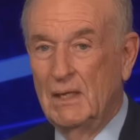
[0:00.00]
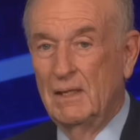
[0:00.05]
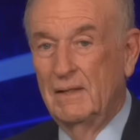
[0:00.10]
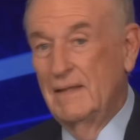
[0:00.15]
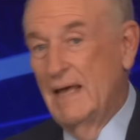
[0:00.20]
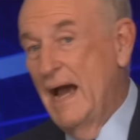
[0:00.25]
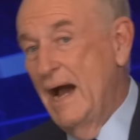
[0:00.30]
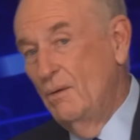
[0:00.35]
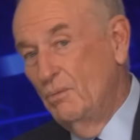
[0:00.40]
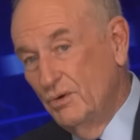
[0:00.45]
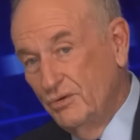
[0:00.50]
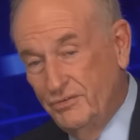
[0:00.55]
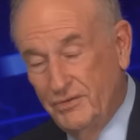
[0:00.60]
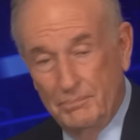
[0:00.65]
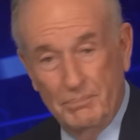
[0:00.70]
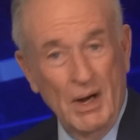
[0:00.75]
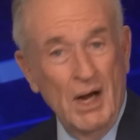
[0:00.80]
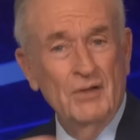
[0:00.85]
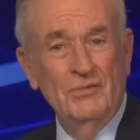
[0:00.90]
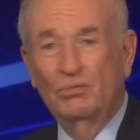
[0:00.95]
That was the
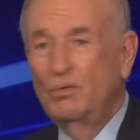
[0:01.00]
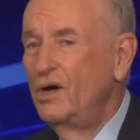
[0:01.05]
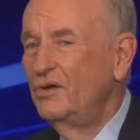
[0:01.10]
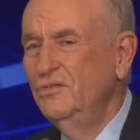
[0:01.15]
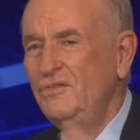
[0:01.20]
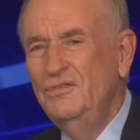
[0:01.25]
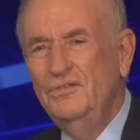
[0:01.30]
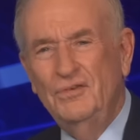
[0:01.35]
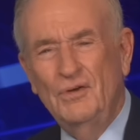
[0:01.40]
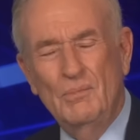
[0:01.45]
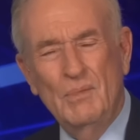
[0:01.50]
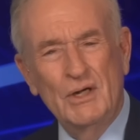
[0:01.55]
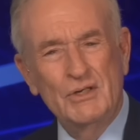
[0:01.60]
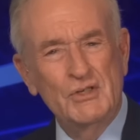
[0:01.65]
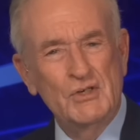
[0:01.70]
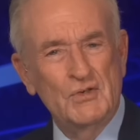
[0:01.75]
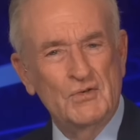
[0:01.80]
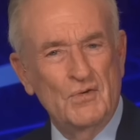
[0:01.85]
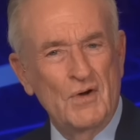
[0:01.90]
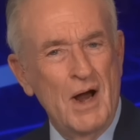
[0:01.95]
buzz. It wasn't so
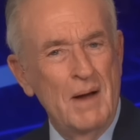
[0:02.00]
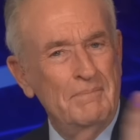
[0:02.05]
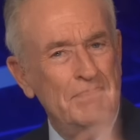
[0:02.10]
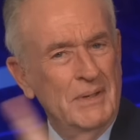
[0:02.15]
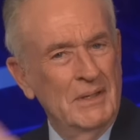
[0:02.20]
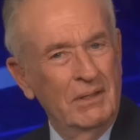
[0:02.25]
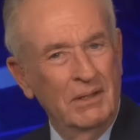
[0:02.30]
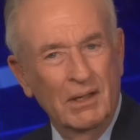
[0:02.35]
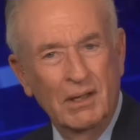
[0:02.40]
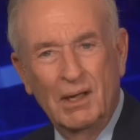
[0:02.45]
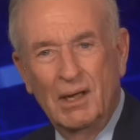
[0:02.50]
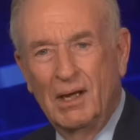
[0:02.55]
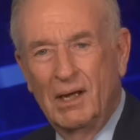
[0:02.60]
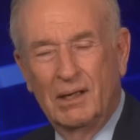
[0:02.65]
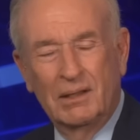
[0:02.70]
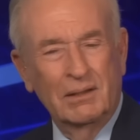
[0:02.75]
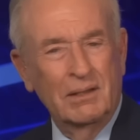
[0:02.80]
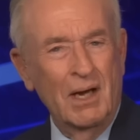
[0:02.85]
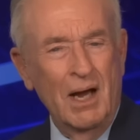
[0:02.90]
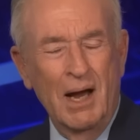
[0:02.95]
much Trump and,
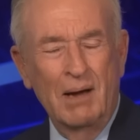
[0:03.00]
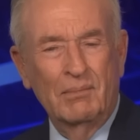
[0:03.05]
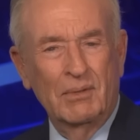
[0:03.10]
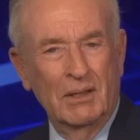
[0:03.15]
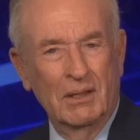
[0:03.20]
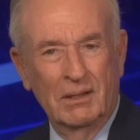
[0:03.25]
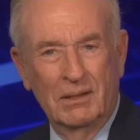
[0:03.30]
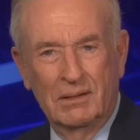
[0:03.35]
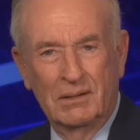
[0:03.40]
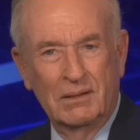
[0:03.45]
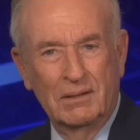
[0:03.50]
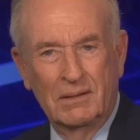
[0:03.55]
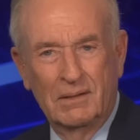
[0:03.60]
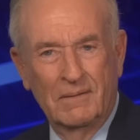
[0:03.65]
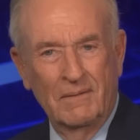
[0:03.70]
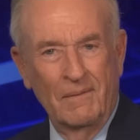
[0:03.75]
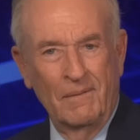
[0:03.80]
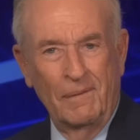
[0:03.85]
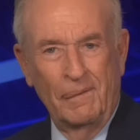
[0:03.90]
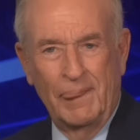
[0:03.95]
and Kamala.
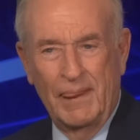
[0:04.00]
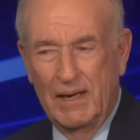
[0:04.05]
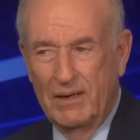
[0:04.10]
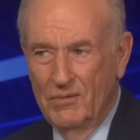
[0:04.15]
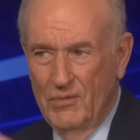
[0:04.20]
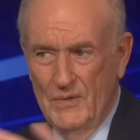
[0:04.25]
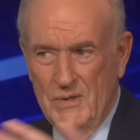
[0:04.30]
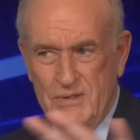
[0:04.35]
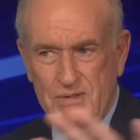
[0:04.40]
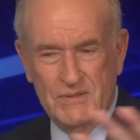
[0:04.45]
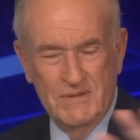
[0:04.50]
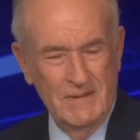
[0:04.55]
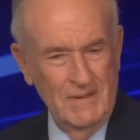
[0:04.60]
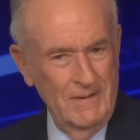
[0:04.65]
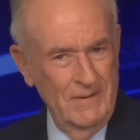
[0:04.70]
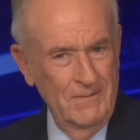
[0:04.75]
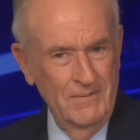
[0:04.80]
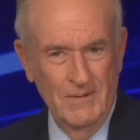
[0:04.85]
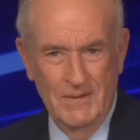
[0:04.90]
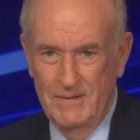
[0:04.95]
It was,
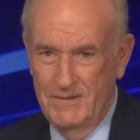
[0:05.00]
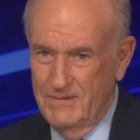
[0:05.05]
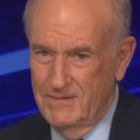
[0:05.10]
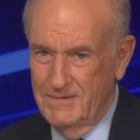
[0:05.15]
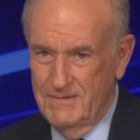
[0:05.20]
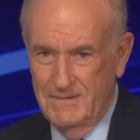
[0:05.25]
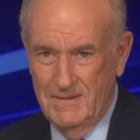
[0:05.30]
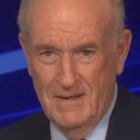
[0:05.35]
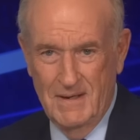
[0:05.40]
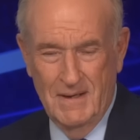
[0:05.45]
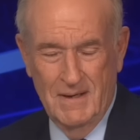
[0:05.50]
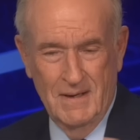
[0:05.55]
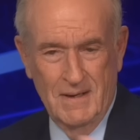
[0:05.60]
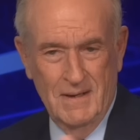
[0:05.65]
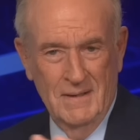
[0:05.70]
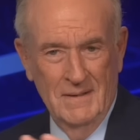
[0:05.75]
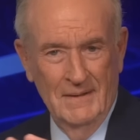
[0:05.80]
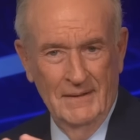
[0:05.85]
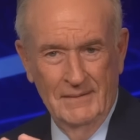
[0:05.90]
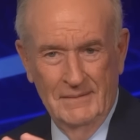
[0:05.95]
uh, it was
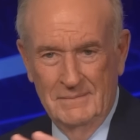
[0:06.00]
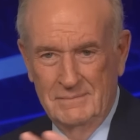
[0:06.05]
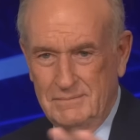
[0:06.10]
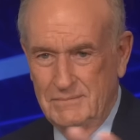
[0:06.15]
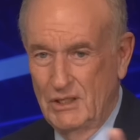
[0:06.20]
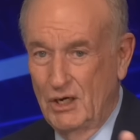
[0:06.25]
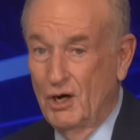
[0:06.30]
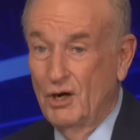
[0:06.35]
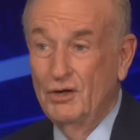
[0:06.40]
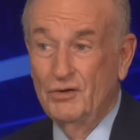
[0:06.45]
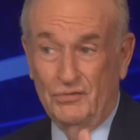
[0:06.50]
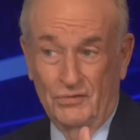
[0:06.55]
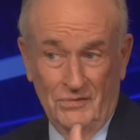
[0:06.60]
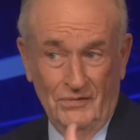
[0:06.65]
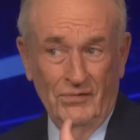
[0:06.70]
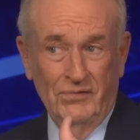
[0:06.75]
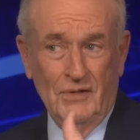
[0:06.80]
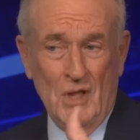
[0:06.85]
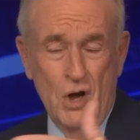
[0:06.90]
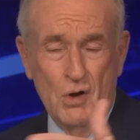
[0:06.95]
uh, you know, because this
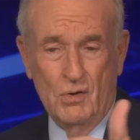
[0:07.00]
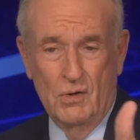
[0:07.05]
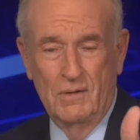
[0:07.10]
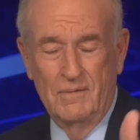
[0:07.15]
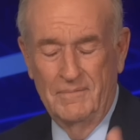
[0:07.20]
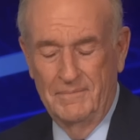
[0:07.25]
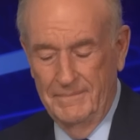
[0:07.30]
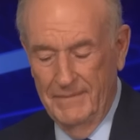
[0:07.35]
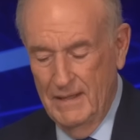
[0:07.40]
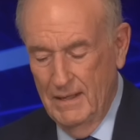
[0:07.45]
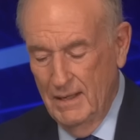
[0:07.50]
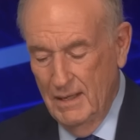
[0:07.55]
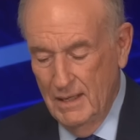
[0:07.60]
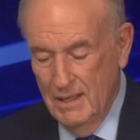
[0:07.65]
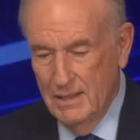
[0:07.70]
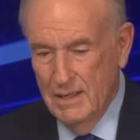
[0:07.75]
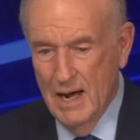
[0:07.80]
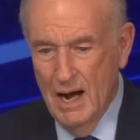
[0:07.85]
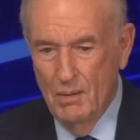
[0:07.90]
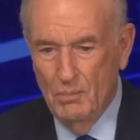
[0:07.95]
is local.
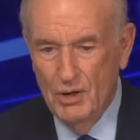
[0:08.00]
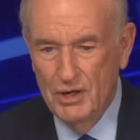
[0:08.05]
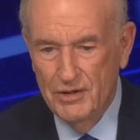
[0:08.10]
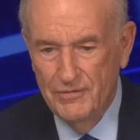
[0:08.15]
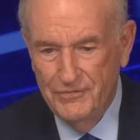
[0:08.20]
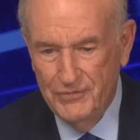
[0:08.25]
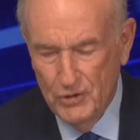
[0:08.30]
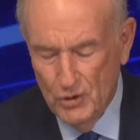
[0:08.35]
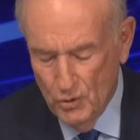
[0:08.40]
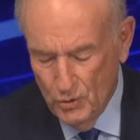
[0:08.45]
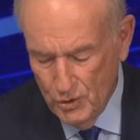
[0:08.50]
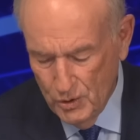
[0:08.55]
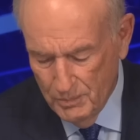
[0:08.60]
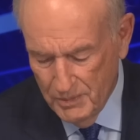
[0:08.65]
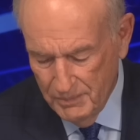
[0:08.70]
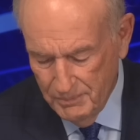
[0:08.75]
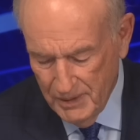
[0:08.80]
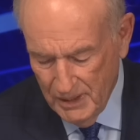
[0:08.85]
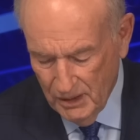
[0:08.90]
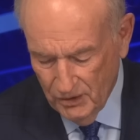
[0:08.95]
Now, I'm one of the few
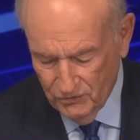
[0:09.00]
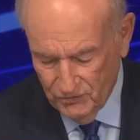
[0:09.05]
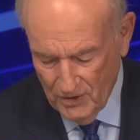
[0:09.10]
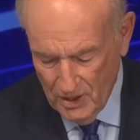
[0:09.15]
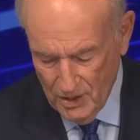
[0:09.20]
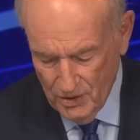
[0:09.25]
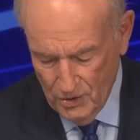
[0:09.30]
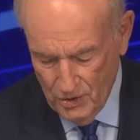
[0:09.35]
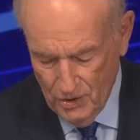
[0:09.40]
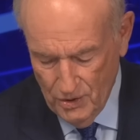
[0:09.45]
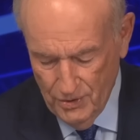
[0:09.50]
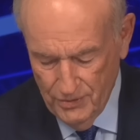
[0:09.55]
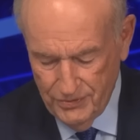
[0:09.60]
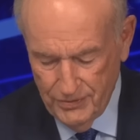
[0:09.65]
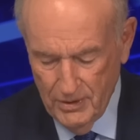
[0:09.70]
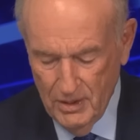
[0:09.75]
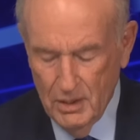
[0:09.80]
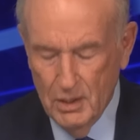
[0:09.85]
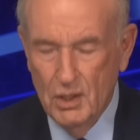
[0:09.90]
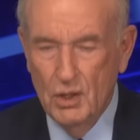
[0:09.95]
human beings on earth
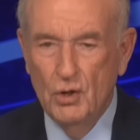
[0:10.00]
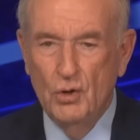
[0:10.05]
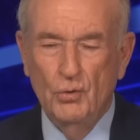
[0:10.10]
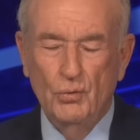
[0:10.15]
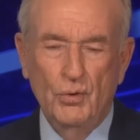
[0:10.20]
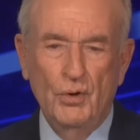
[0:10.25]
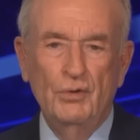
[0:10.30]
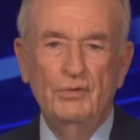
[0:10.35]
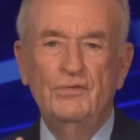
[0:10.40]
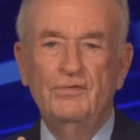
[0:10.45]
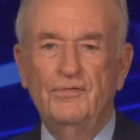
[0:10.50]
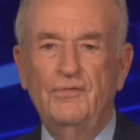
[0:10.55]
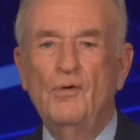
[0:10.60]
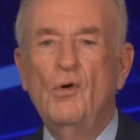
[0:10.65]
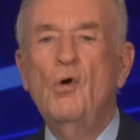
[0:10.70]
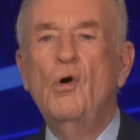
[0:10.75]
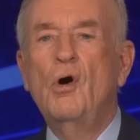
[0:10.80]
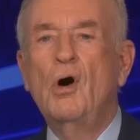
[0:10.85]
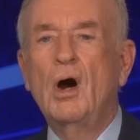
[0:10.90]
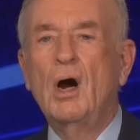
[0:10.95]
who roots
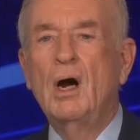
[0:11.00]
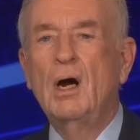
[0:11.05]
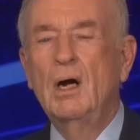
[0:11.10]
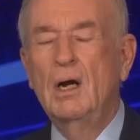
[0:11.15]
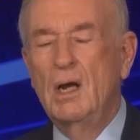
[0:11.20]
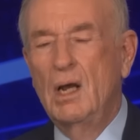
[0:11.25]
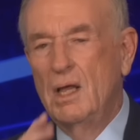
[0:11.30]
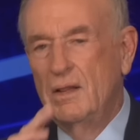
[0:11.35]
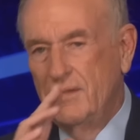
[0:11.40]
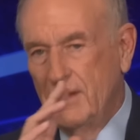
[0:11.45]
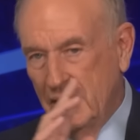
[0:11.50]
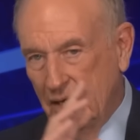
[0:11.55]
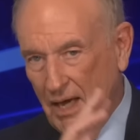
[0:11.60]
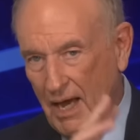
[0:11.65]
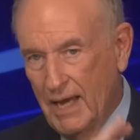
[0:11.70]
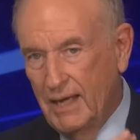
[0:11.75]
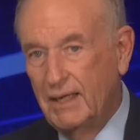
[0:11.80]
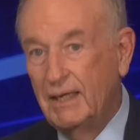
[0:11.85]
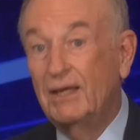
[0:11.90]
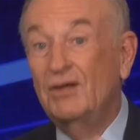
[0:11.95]
for the
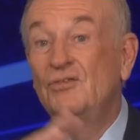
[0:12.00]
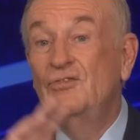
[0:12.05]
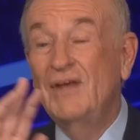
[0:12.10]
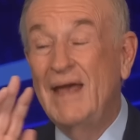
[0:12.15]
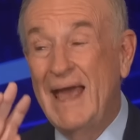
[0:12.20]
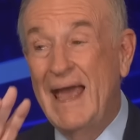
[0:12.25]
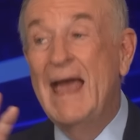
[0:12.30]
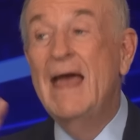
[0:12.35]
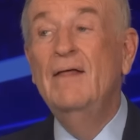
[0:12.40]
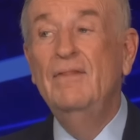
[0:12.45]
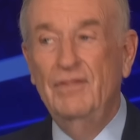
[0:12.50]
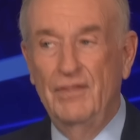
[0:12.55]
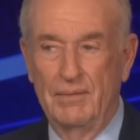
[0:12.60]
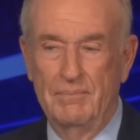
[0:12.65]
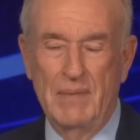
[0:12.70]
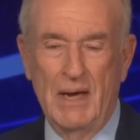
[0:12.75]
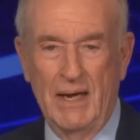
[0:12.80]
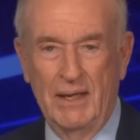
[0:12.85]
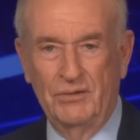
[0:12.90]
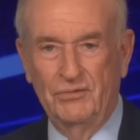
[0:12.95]
Yankees and the
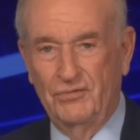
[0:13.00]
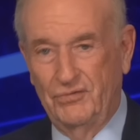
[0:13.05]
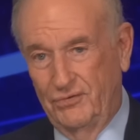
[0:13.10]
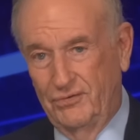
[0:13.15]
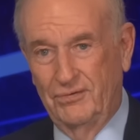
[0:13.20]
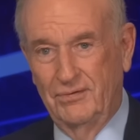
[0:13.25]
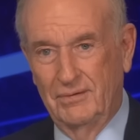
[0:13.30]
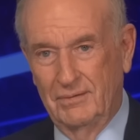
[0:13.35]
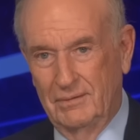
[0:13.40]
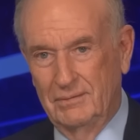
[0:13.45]
Mets.